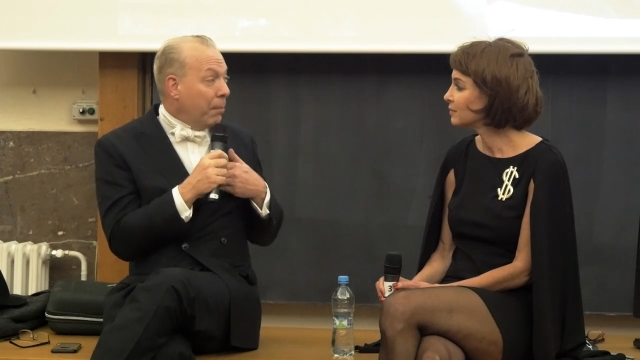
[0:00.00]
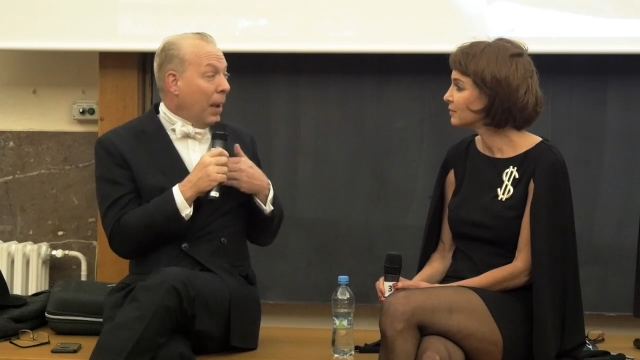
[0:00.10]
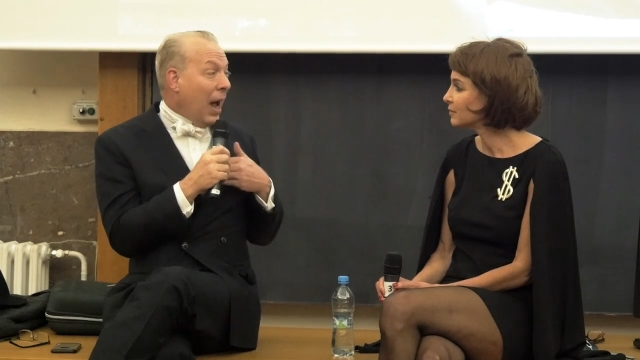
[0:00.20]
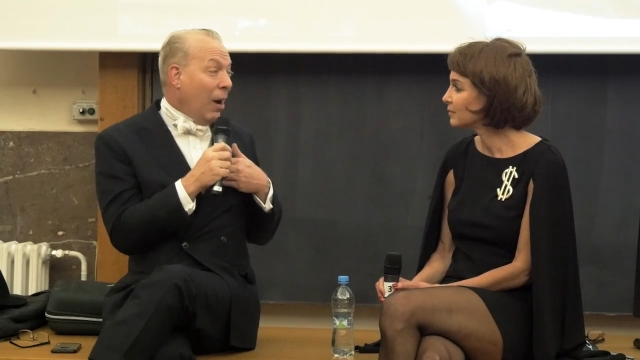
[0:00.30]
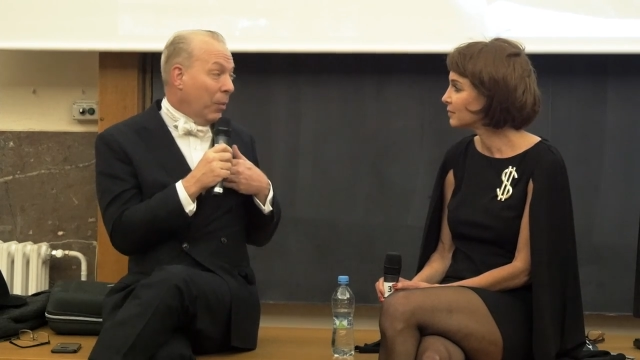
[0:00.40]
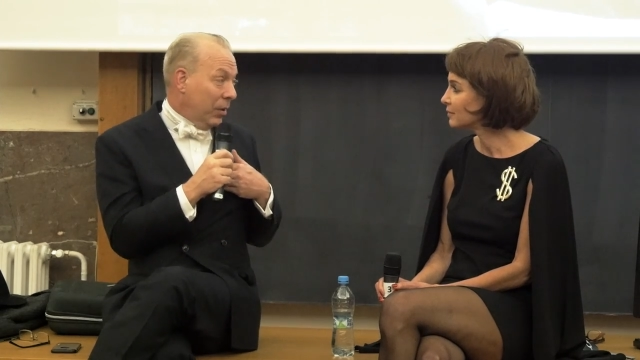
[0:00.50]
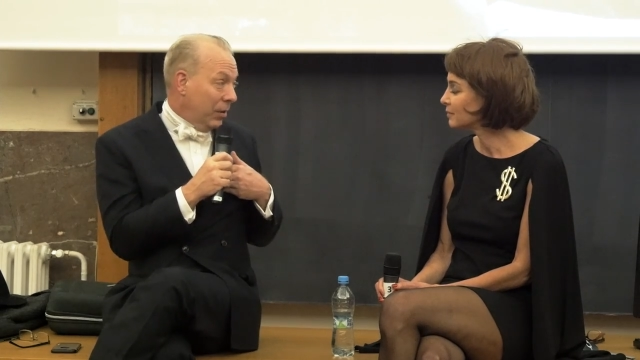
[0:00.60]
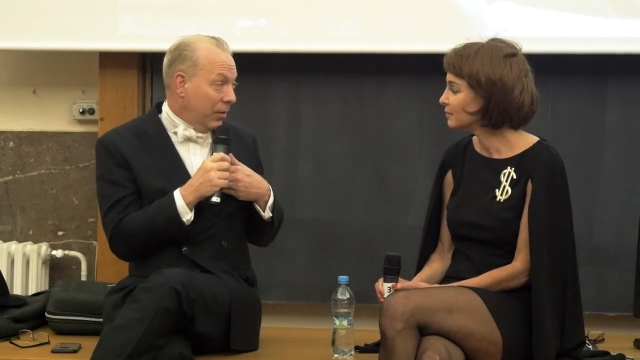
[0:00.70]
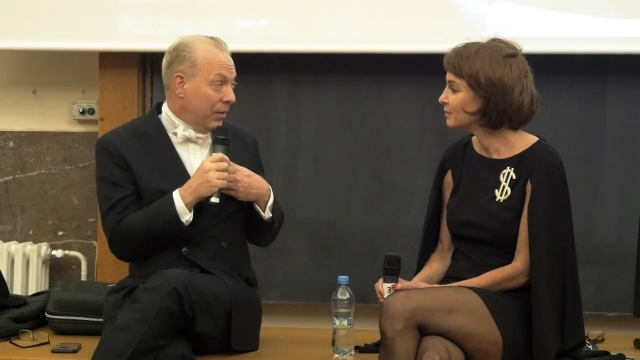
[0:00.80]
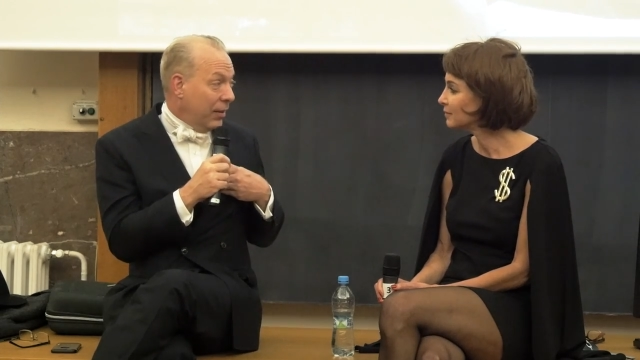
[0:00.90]

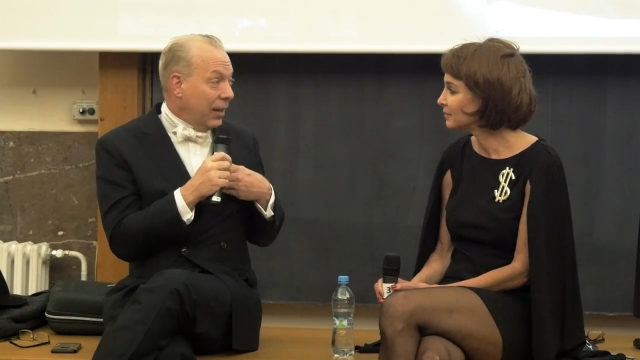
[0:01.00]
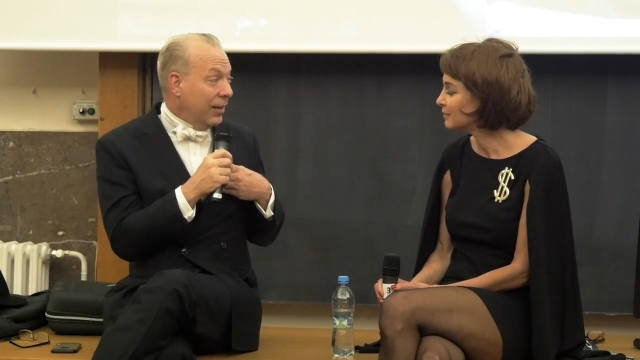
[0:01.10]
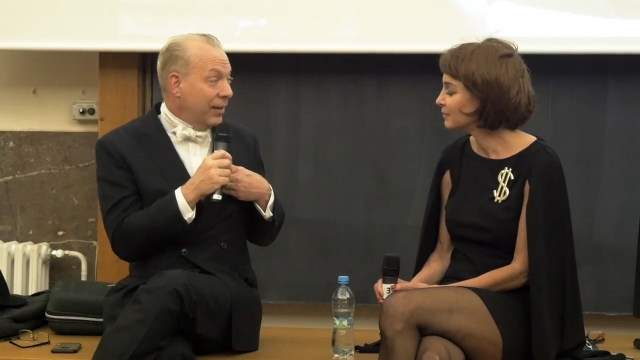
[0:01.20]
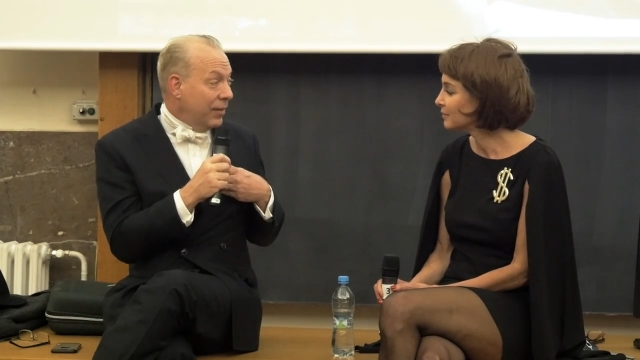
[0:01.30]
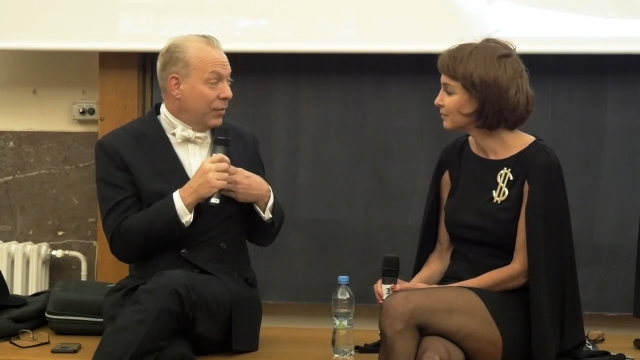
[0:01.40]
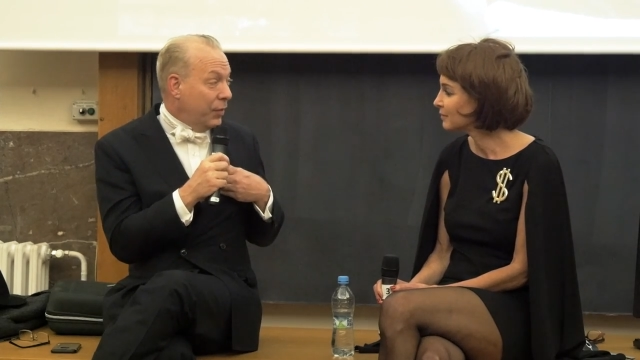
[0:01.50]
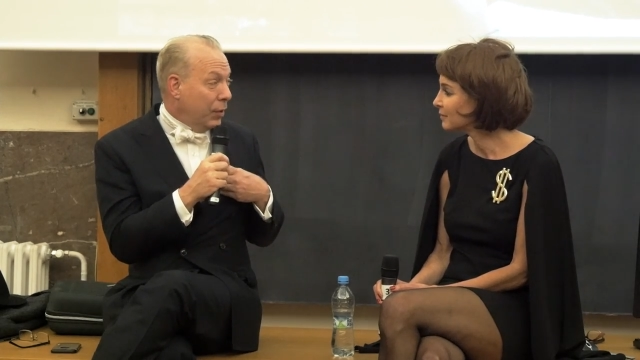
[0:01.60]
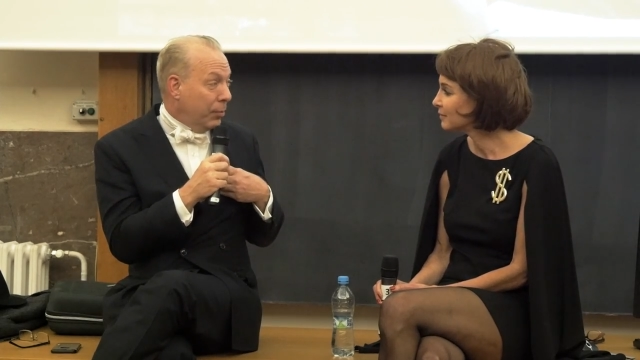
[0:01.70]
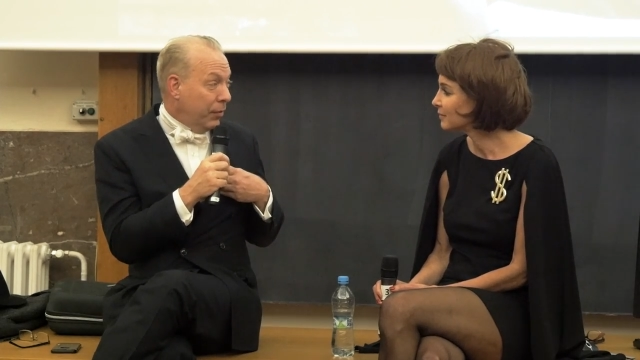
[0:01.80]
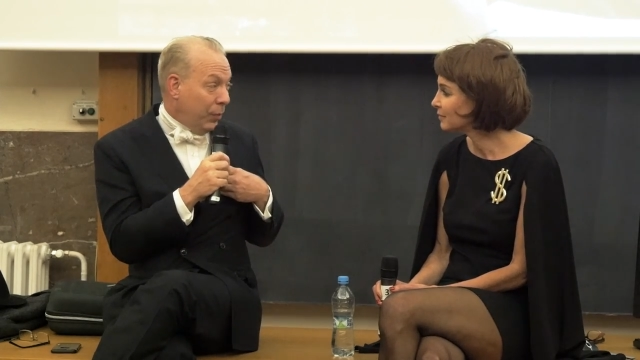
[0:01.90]
Speaker 1: power that they didn't
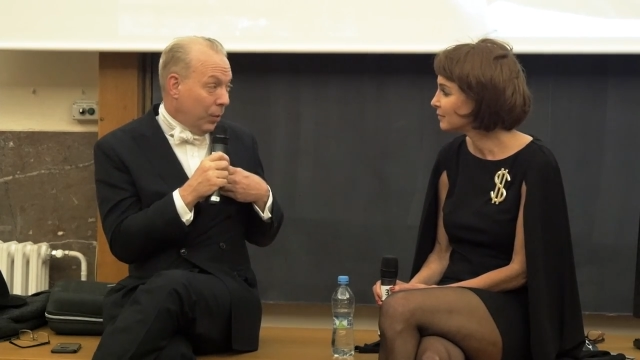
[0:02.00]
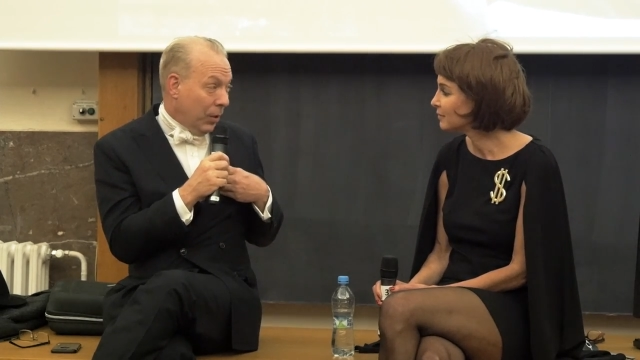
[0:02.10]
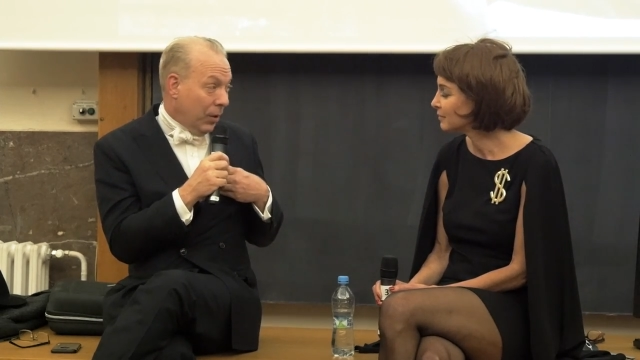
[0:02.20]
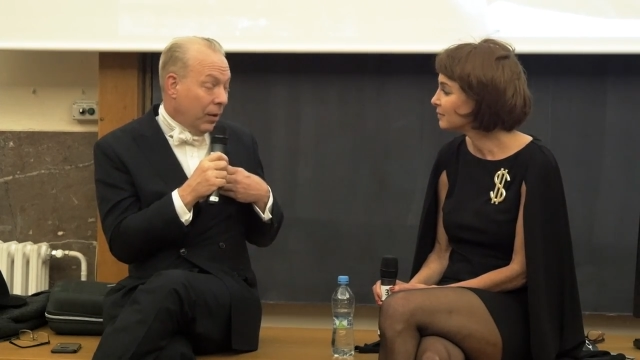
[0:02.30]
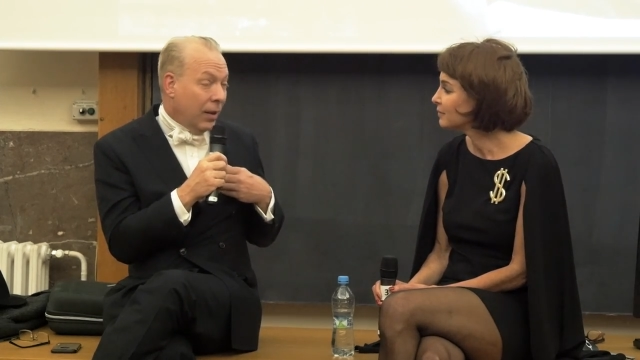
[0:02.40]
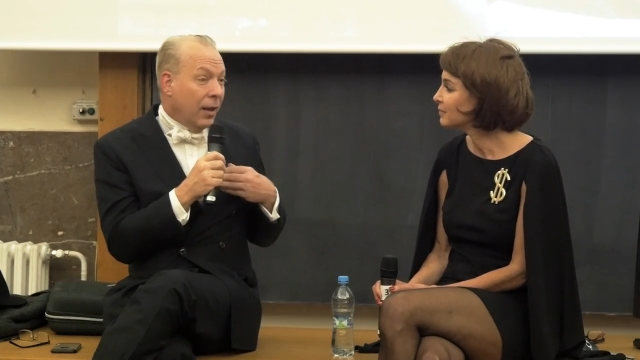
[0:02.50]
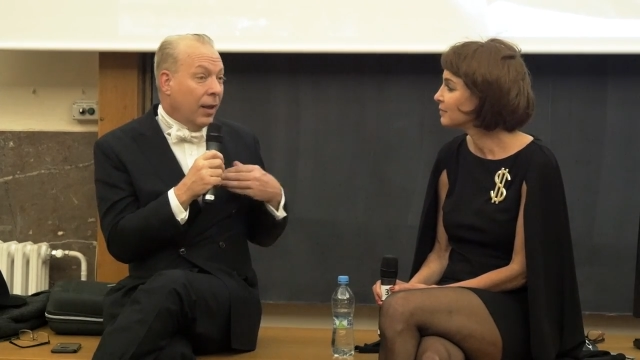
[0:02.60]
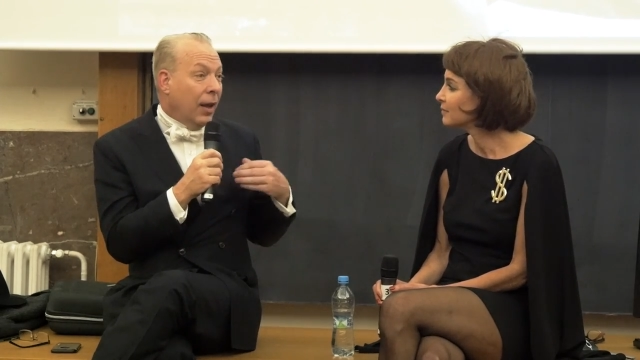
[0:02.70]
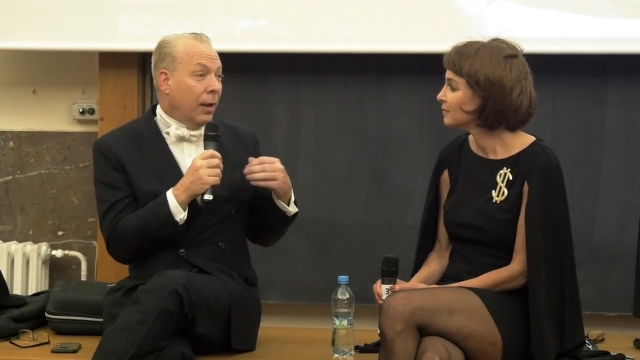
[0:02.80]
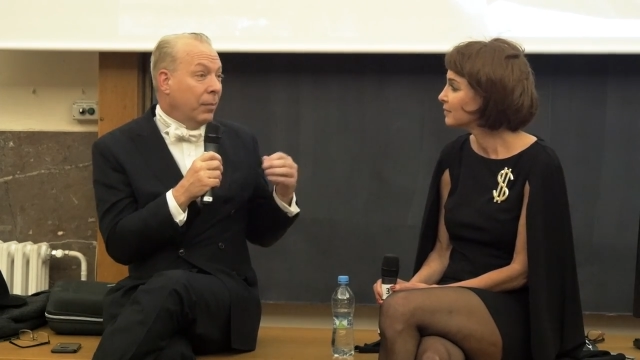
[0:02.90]
feel before.
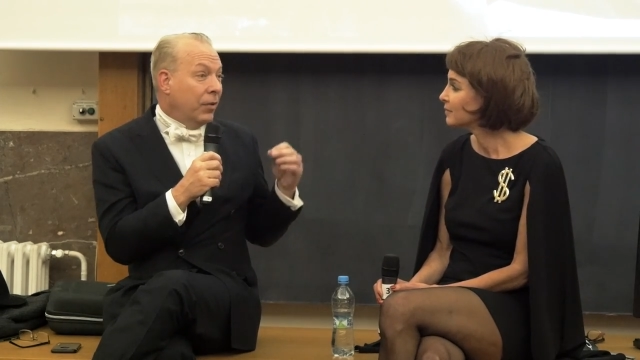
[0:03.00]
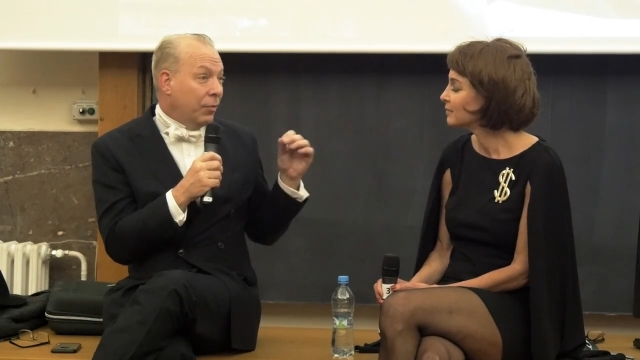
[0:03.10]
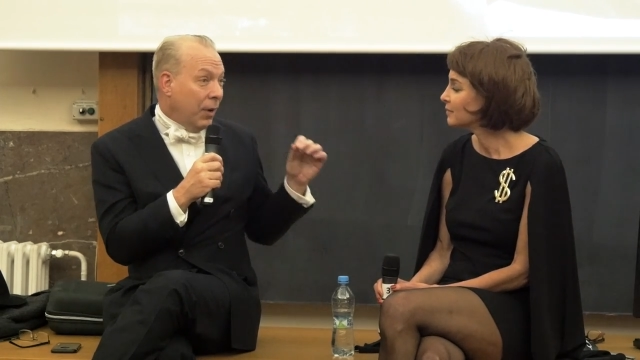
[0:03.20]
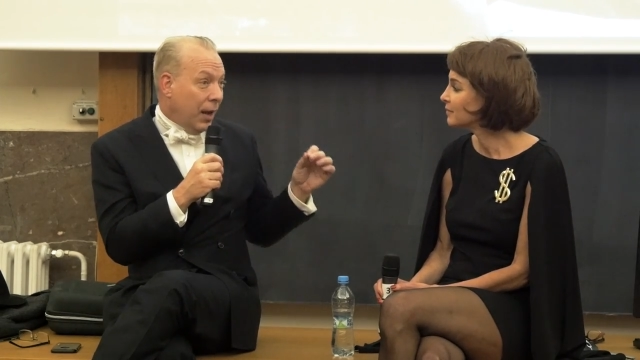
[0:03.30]
And Ms.